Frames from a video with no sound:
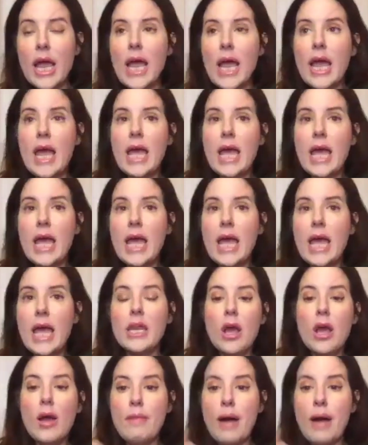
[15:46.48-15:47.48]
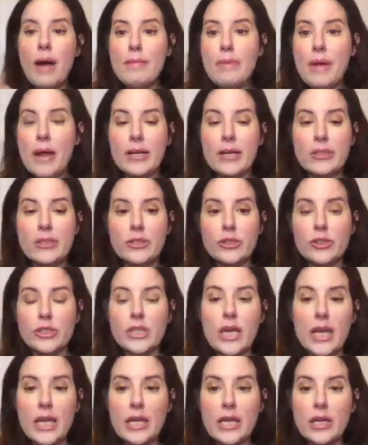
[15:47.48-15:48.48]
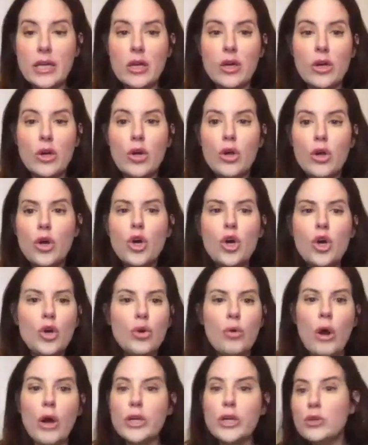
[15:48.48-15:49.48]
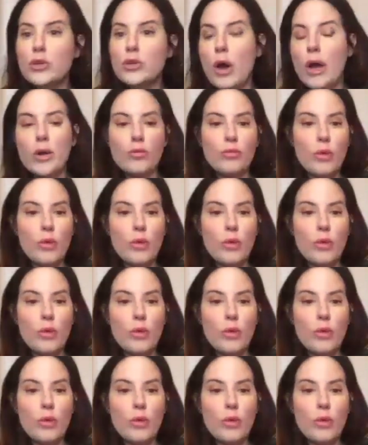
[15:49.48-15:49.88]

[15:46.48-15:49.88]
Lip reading: And my parents are saying, who are you?